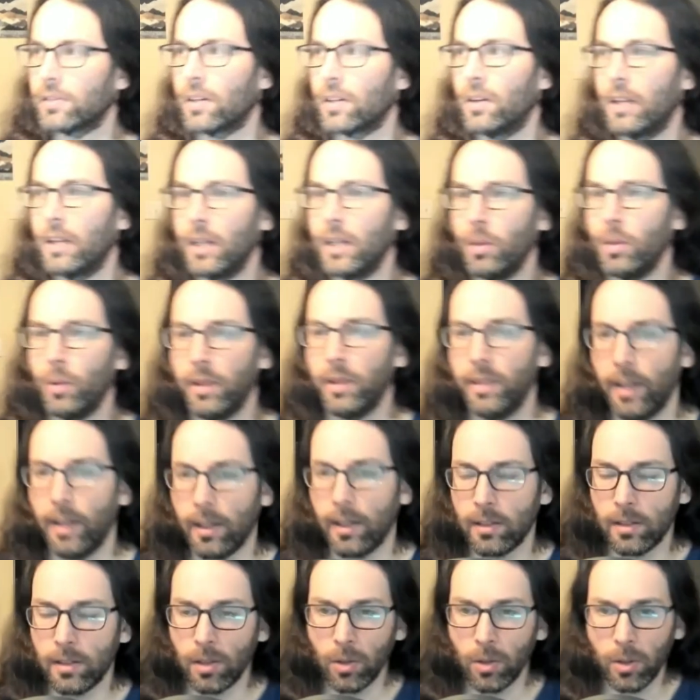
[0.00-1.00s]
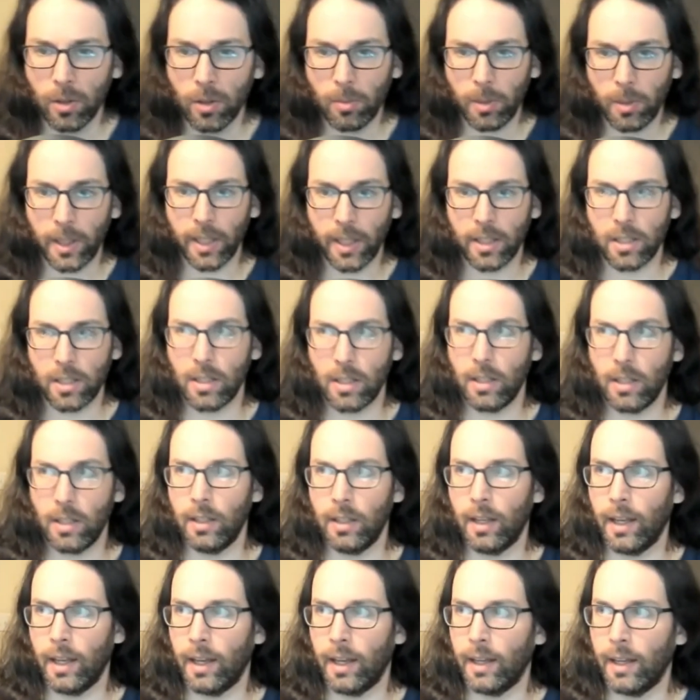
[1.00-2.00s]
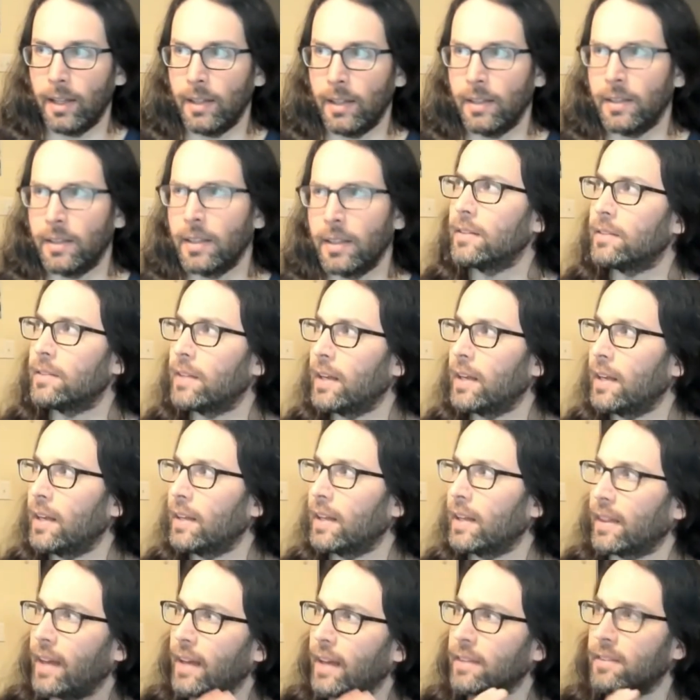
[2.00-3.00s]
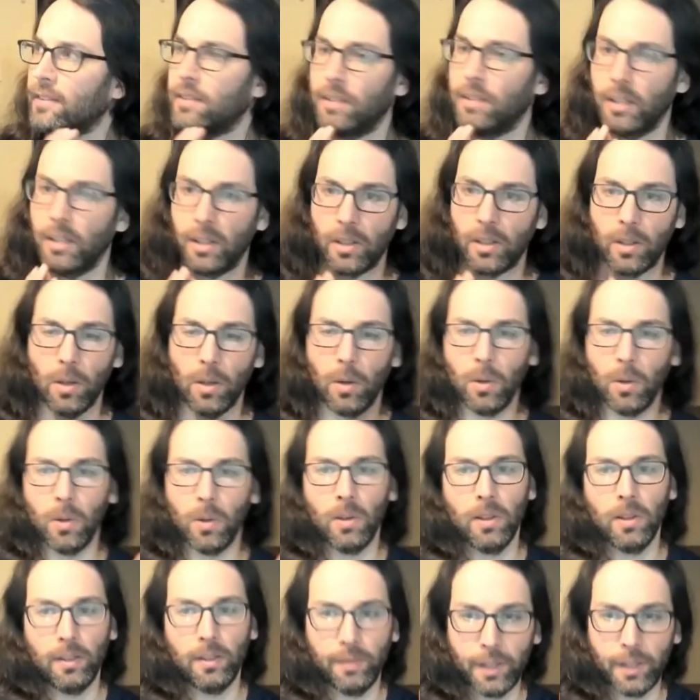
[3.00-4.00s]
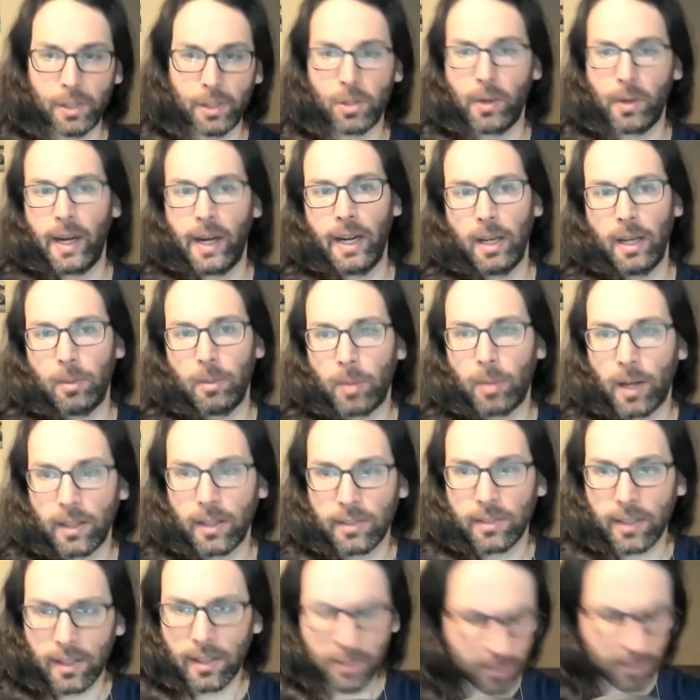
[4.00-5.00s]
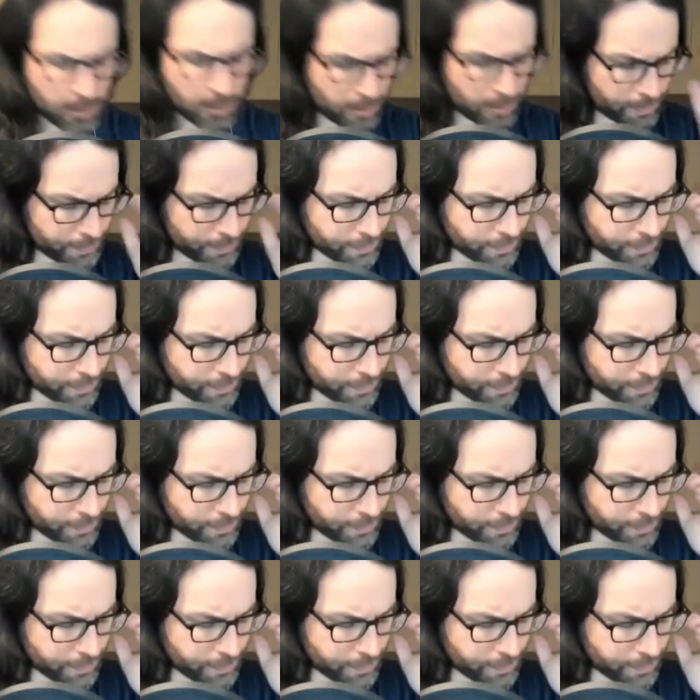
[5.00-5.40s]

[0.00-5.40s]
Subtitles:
starting with next token prediction and saying that's the goal of the training process,